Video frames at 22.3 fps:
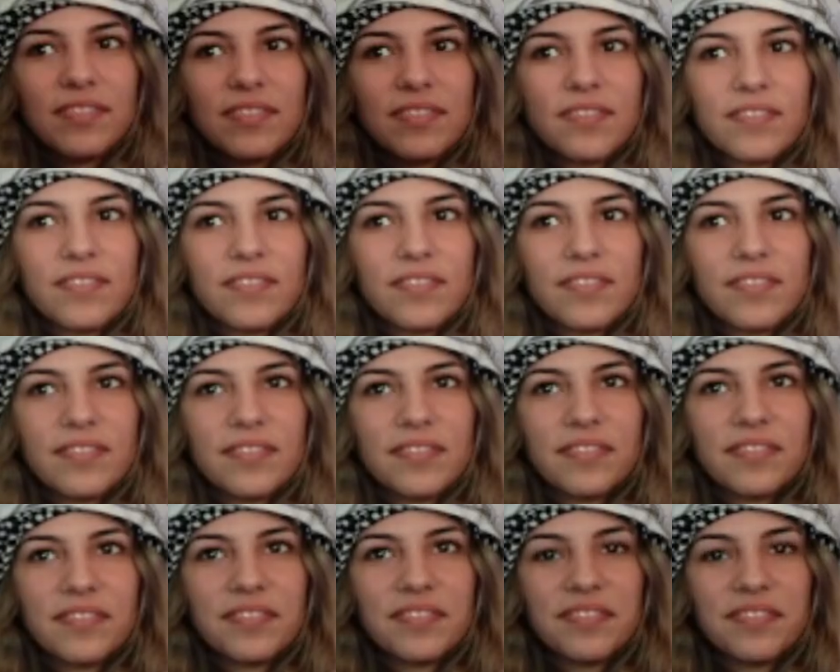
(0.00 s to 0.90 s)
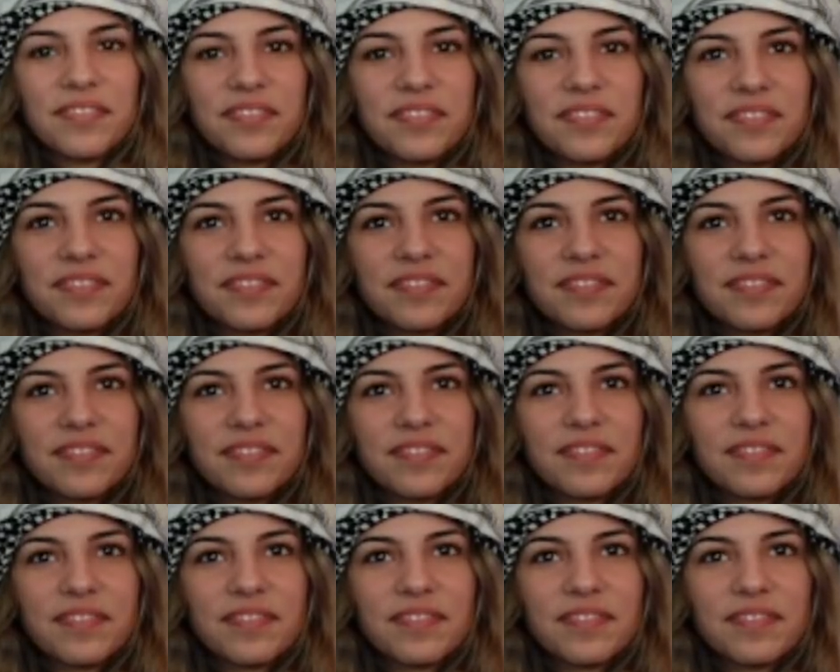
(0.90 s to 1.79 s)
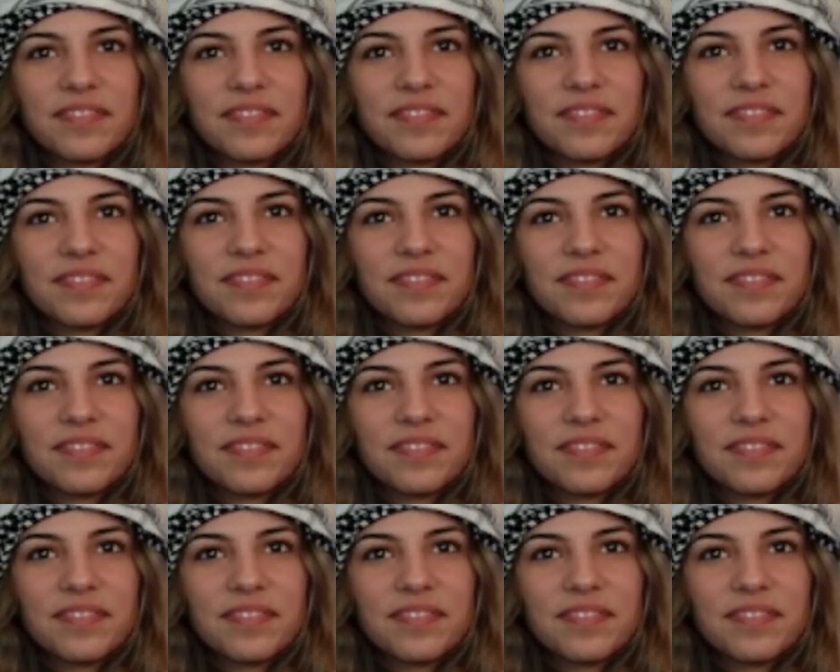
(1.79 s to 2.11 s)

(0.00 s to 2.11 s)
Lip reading: The person shown says nothing.